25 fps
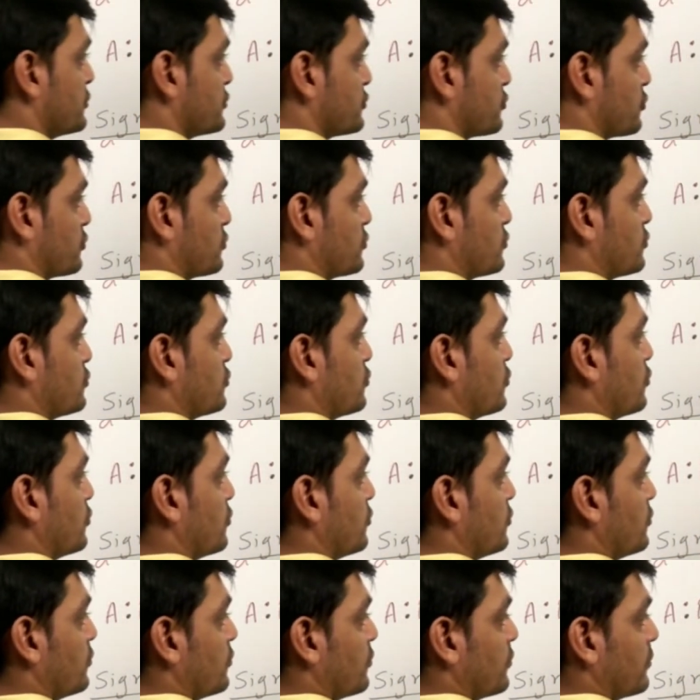so
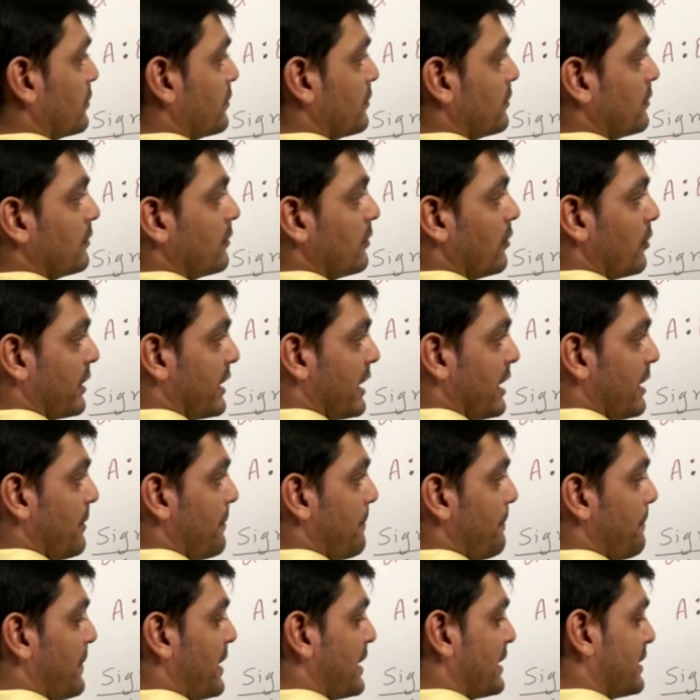2. Okay,
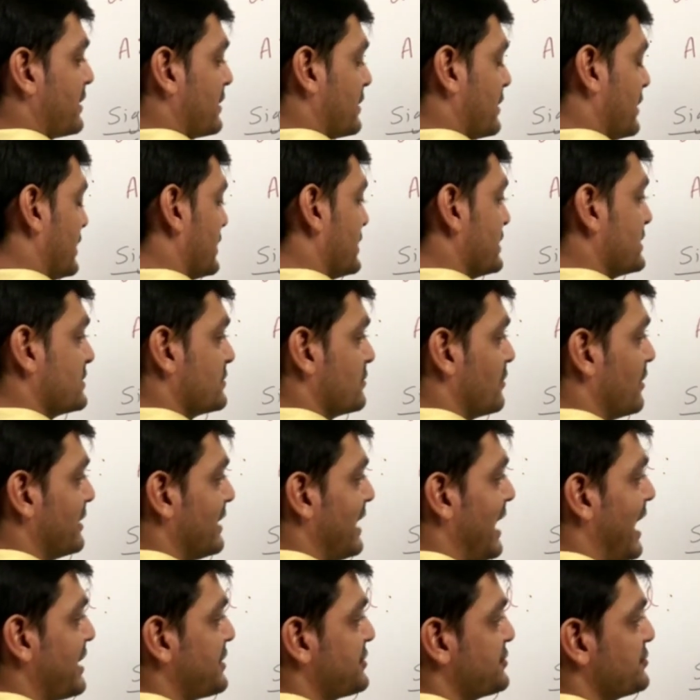but it is
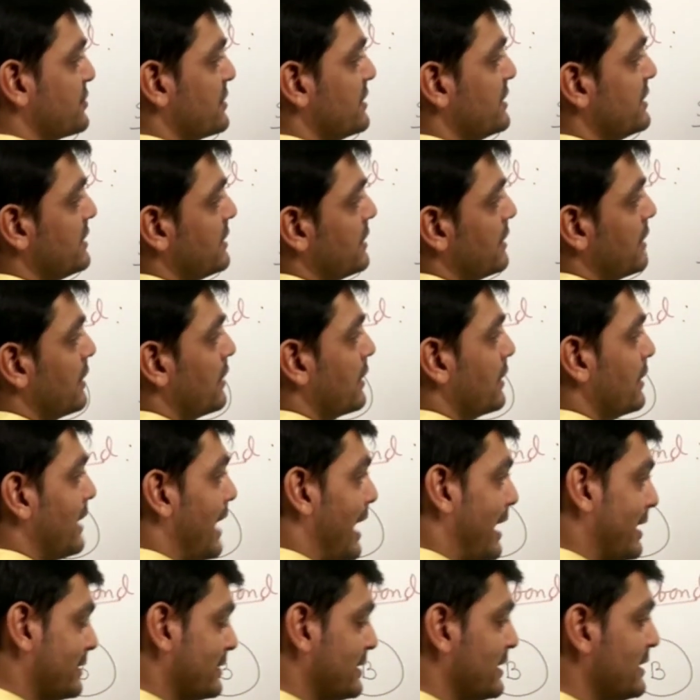not actually
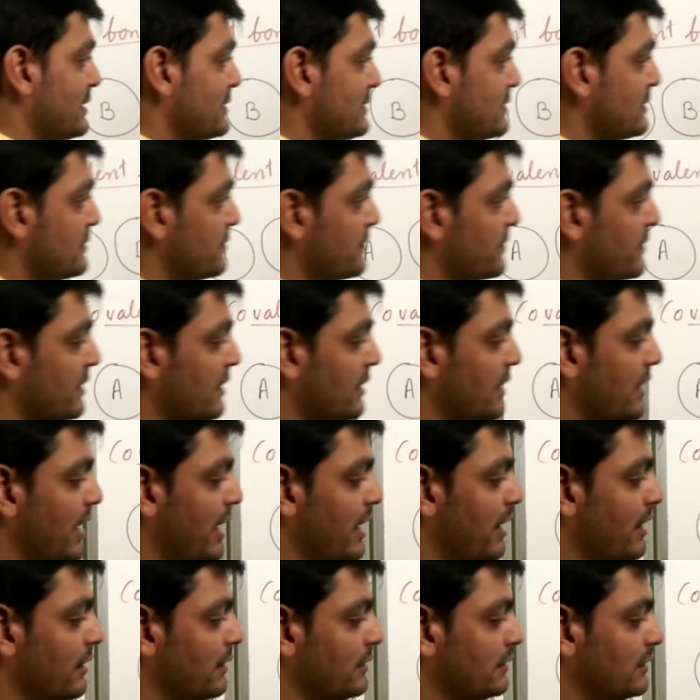like this.
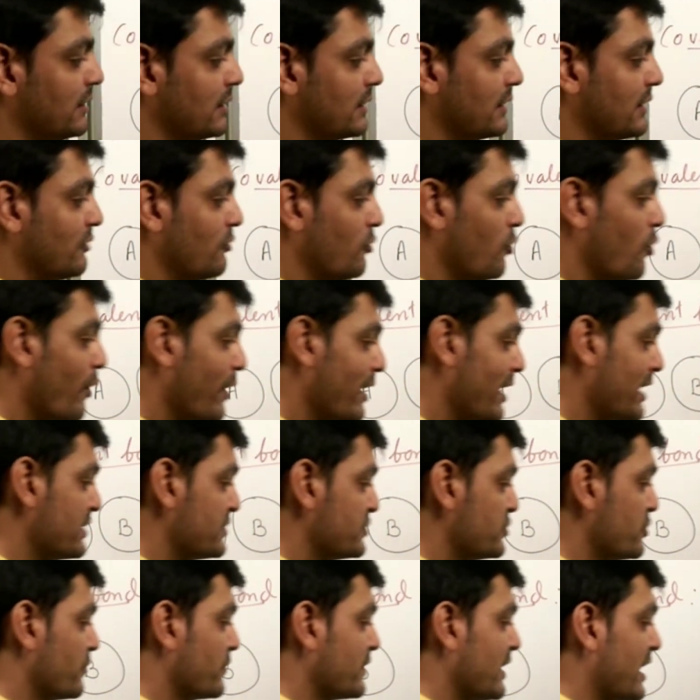The
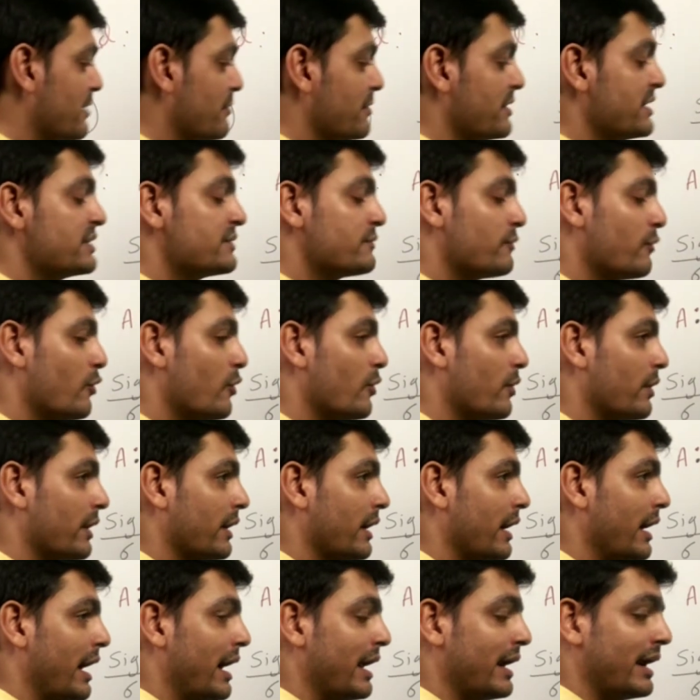covalency of carbon is
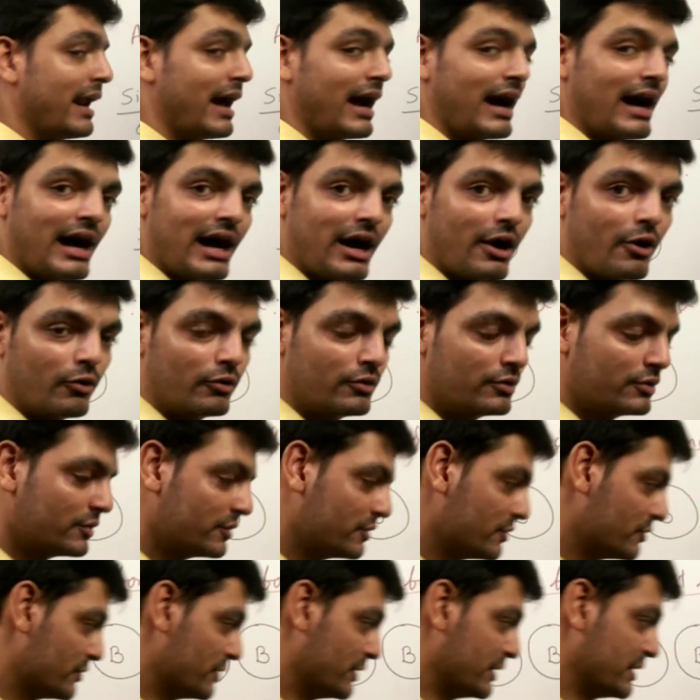4, and
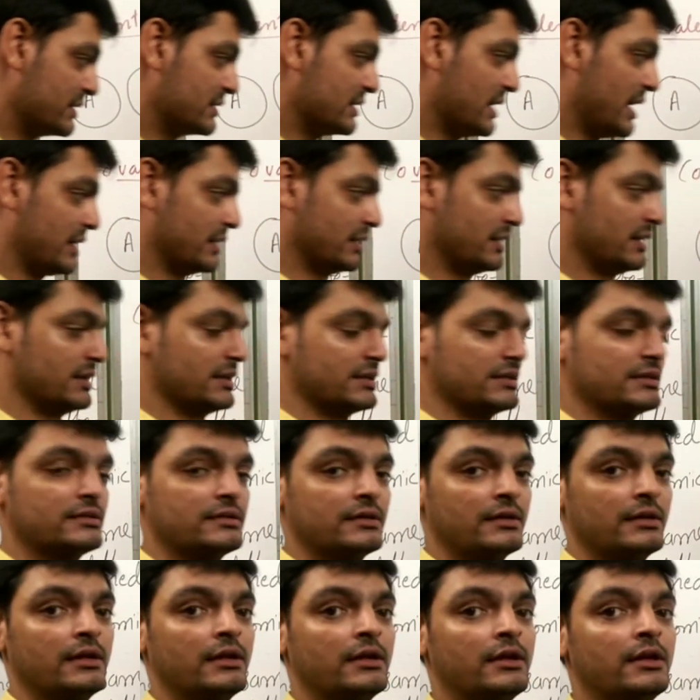how it is like this?
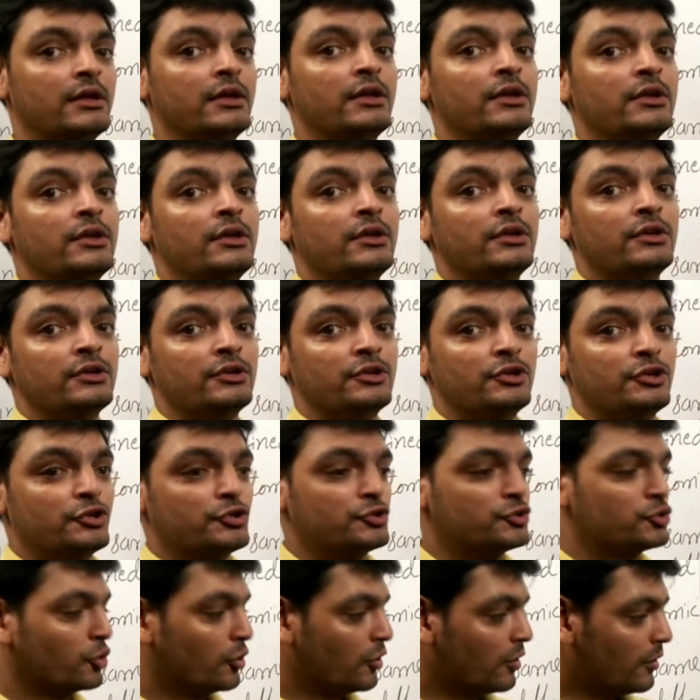
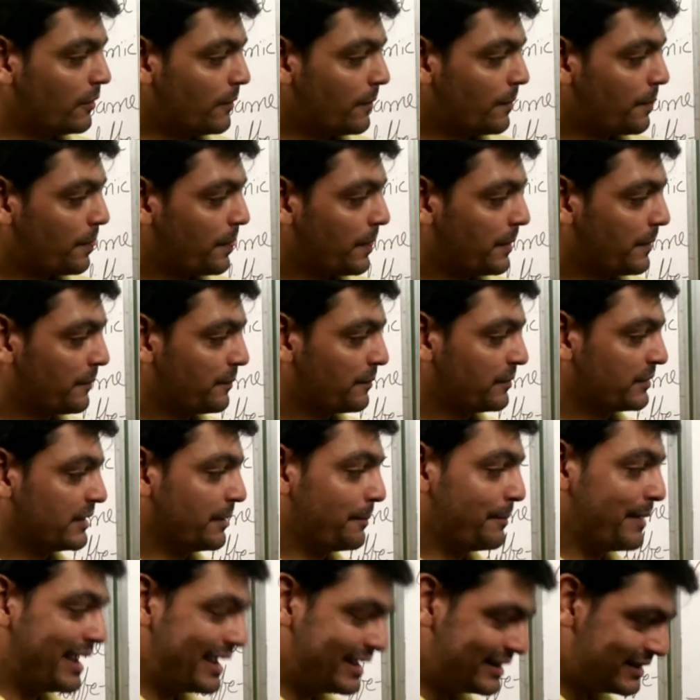So the
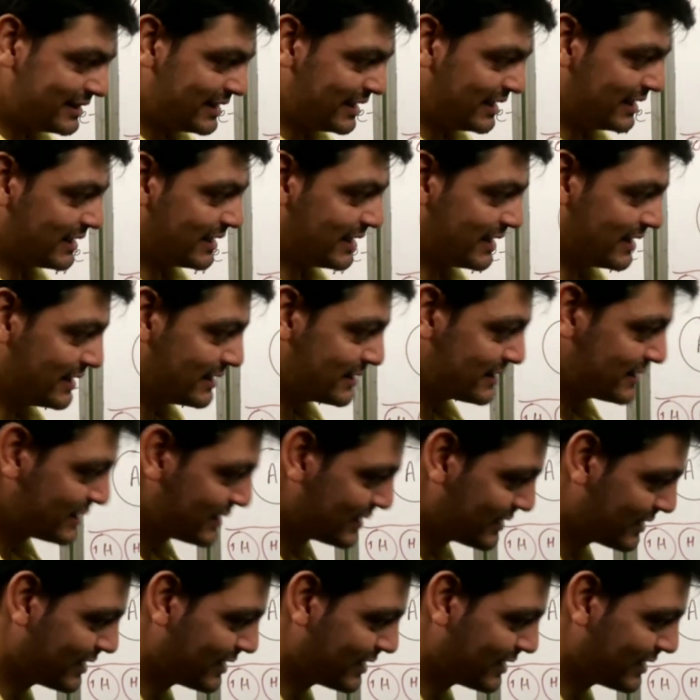main thing is,